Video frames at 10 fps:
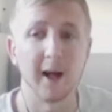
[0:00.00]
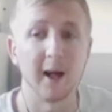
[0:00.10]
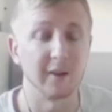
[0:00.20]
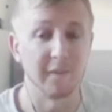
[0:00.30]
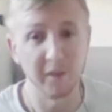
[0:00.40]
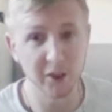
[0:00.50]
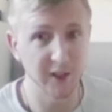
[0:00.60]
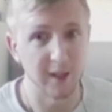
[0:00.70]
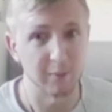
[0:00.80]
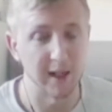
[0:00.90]
Uh, the
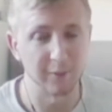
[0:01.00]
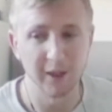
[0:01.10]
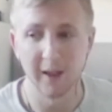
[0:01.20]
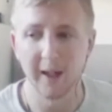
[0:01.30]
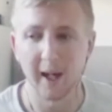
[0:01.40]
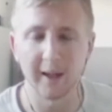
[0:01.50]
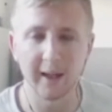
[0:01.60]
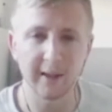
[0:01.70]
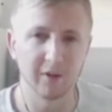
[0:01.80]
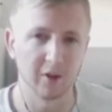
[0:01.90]
first time round, and
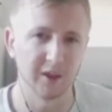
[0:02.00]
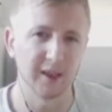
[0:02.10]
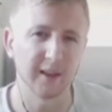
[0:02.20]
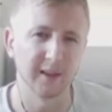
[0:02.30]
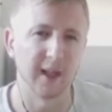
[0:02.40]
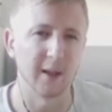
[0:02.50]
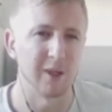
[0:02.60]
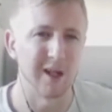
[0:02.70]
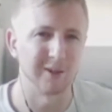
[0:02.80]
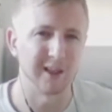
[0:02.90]
then even on the second time
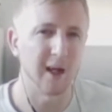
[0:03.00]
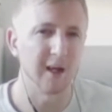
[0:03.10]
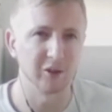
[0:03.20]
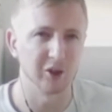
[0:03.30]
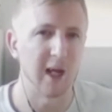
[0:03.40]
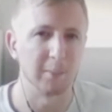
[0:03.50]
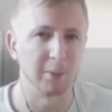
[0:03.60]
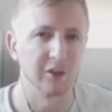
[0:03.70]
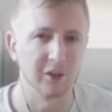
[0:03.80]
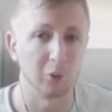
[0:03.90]
round, it kind of just
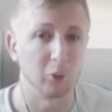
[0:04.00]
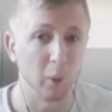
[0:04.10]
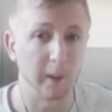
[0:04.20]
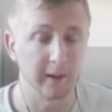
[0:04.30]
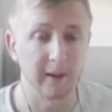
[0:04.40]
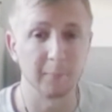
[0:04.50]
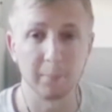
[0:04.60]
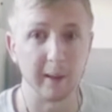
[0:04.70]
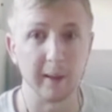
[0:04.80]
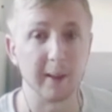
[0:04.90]
happened so quick that
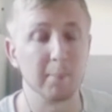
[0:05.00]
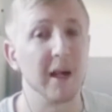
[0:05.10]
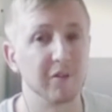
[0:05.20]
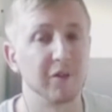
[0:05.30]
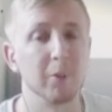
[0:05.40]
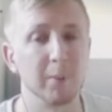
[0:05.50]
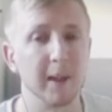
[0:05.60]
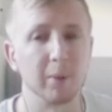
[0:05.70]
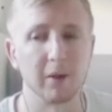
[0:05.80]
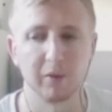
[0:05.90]
p- it may have thrown
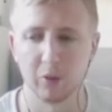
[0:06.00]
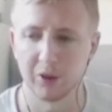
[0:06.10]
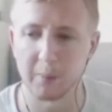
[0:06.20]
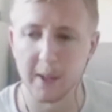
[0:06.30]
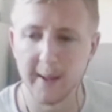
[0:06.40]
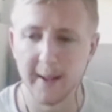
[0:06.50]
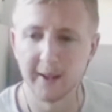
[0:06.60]
people off course a bit.